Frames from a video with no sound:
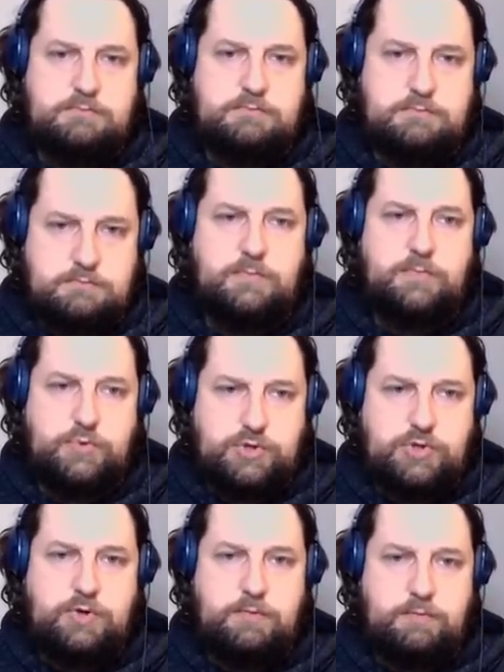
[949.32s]

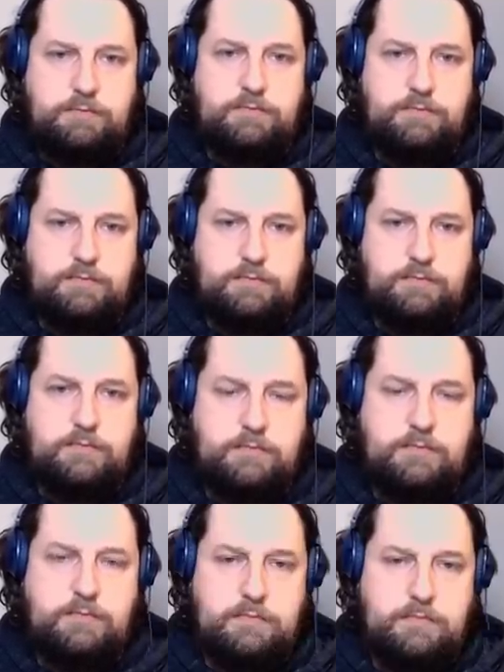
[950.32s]

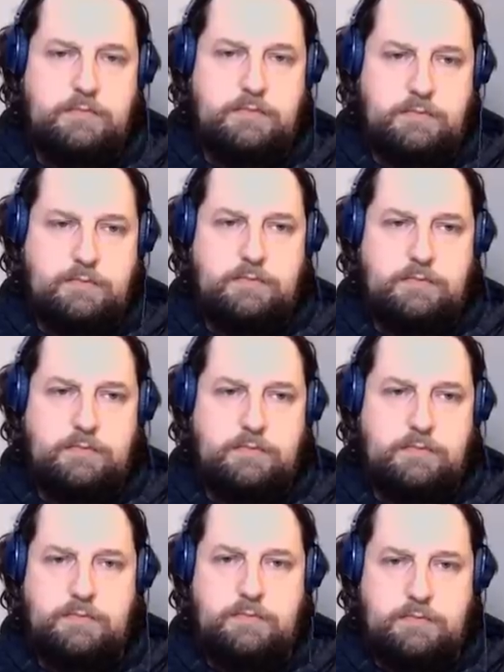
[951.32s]

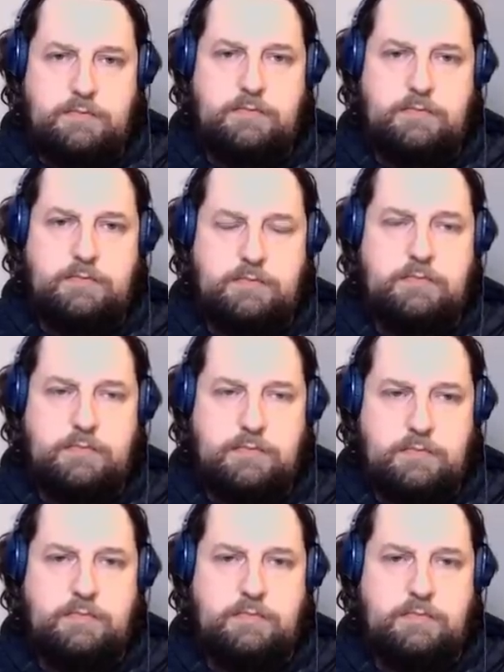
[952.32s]

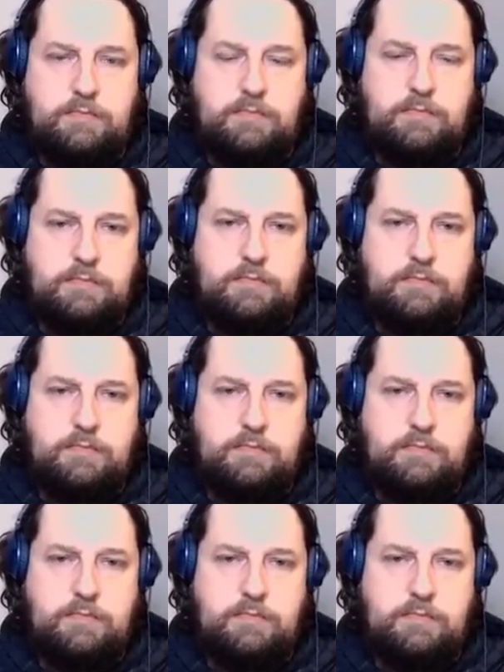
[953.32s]
The person shown says nothing.